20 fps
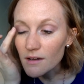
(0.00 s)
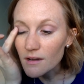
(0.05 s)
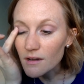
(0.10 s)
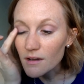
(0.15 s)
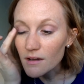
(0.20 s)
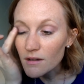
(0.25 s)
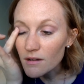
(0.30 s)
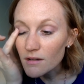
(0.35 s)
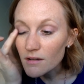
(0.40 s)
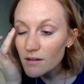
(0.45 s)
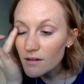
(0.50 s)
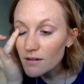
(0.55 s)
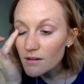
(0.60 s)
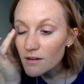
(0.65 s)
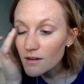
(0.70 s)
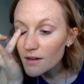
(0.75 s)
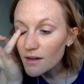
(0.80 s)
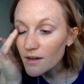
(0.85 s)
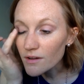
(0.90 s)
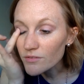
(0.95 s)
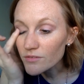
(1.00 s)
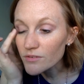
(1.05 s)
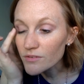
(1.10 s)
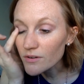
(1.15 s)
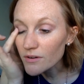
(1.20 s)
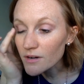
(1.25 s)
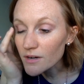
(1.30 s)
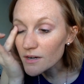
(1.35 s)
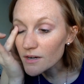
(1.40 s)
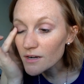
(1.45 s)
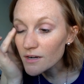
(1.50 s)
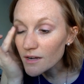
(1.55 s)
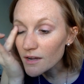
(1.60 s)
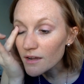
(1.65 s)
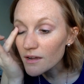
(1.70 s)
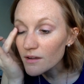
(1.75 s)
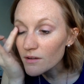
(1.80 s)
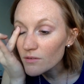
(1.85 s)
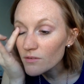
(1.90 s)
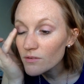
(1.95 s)
how dark
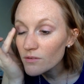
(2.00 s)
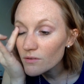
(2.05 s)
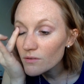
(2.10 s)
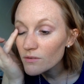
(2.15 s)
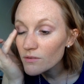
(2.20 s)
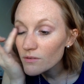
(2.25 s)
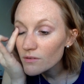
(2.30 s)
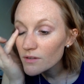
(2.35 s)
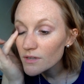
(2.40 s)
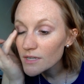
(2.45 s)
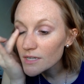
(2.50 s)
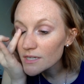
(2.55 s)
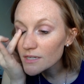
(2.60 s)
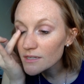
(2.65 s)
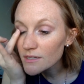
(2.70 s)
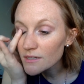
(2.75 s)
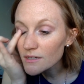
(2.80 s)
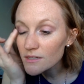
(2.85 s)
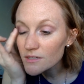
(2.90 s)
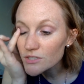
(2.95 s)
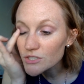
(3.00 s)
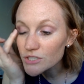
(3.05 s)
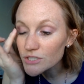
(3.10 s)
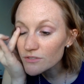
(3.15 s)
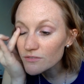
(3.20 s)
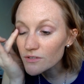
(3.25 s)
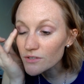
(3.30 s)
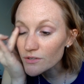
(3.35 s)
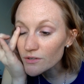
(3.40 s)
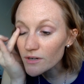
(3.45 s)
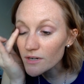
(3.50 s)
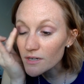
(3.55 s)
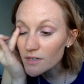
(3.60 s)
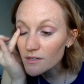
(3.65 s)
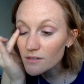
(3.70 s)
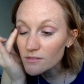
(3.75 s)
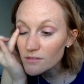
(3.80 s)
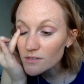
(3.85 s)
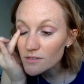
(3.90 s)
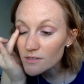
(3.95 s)
I can achieve a
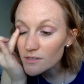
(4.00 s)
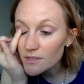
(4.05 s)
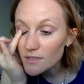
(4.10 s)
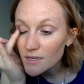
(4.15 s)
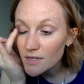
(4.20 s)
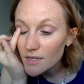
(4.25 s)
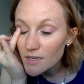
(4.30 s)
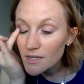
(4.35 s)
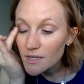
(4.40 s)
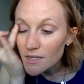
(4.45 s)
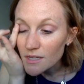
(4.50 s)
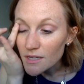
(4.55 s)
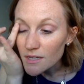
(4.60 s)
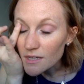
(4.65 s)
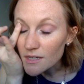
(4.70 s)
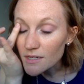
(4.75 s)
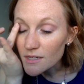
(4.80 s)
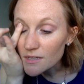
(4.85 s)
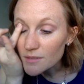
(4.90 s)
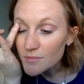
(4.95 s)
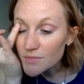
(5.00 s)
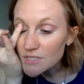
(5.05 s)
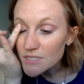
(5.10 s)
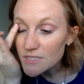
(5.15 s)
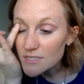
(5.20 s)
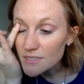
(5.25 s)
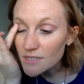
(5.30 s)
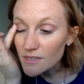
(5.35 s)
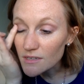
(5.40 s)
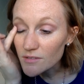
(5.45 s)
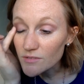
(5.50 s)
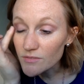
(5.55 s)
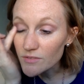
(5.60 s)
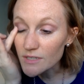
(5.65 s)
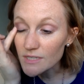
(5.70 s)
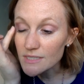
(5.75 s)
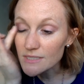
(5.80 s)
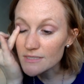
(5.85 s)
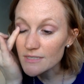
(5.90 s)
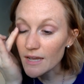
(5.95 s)
darker look. And I'm just kind of
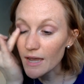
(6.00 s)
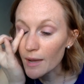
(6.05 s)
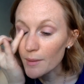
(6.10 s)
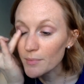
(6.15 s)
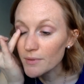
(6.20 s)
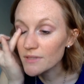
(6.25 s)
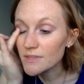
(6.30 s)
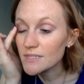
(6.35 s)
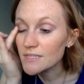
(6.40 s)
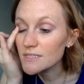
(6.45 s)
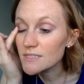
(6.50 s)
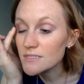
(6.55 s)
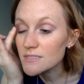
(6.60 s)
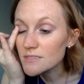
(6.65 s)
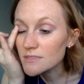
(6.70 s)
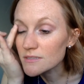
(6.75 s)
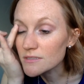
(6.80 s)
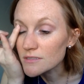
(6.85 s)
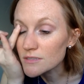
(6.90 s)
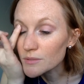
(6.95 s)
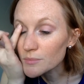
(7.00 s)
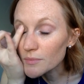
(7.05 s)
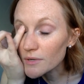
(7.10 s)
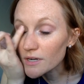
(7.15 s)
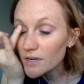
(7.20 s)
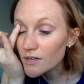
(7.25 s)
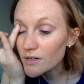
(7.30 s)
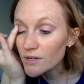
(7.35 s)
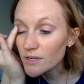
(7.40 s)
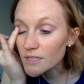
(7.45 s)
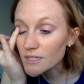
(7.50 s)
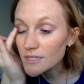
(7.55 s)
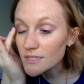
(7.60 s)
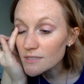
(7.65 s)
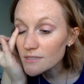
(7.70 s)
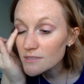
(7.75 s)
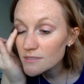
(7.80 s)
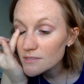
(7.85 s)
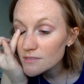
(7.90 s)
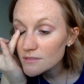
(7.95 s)
like tapping this into my
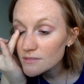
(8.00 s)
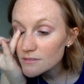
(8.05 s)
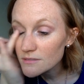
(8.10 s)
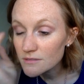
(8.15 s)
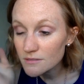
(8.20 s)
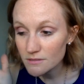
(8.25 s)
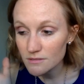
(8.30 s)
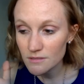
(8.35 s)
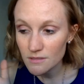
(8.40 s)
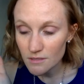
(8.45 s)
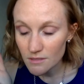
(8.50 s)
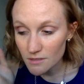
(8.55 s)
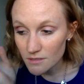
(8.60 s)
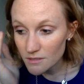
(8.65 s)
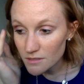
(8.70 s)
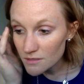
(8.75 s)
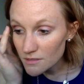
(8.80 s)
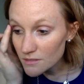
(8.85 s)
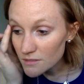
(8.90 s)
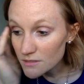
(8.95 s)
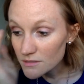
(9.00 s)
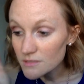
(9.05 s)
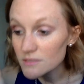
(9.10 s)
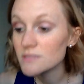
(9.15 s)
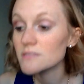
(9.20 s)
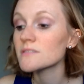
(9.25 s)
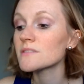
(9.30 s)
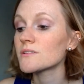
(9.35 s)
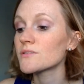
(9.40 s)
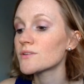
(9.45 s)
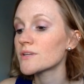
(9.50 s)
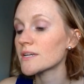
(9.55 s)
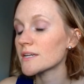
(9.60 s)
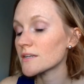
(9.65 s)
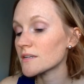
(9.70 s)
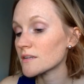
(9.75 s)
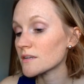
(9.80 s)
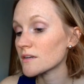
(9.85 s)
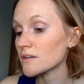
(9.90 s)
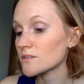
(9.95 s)
crease to
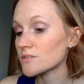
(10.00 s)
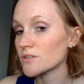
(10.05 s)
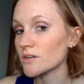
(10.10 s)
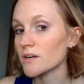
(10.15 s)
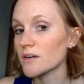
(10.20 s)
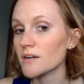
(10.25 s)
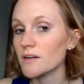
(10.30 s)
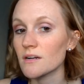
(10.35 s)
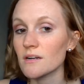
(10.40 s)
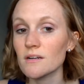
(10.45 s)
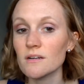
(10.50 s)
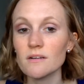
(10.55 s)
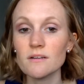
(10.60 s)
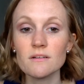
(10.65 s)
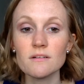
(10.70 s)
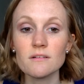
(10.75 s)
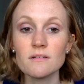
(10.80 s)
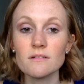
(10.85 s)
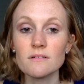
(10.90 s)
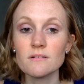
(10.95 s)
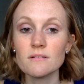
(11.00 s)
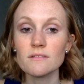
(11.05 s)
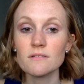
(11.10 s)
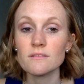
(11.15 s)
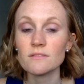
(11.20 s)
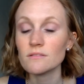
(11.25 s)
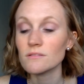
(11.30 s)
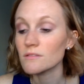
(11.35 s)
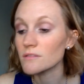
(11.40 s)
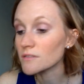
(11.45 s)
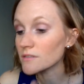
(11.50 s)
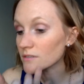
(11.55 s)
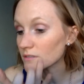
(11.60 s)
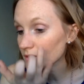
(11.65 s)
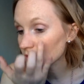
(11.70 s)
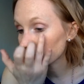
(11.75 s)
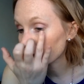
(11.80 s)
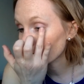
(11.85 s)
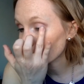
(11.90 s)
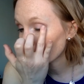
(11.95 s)
get a darker
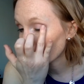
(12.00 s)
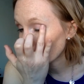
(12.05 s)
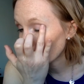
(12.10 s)
look,